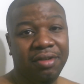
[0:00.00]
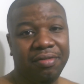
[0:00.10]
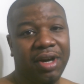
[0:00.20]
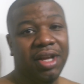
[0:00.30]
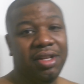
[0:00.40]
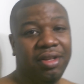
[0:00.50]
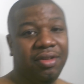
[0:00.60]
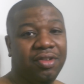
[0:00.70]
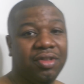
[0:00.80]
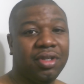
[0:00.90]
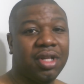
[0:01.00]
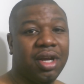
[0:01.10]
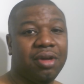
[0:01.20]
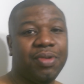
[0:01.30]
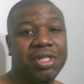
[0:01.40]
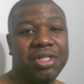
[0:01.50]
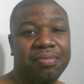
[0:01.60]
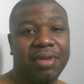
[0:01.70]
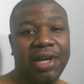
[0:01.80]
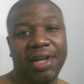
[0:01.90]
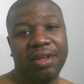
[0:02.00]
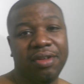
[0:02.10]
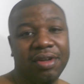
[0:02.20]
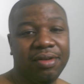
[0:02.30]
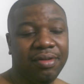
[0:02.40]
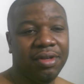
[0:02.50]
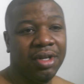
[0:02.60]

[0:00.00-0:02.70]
fighting, he just looked like a punching bag, you know.